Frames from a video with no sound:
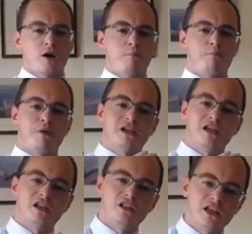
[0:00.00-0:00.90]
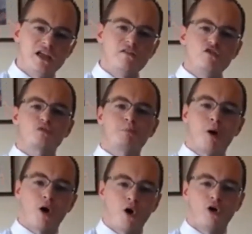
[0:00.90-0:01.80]
But he leaves
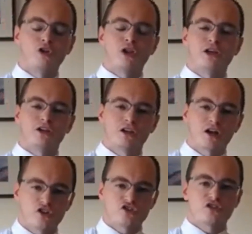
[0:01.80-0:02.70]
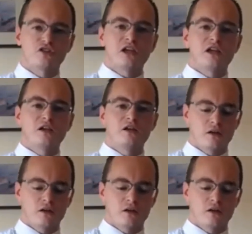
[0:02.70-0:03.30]
Paul in custody,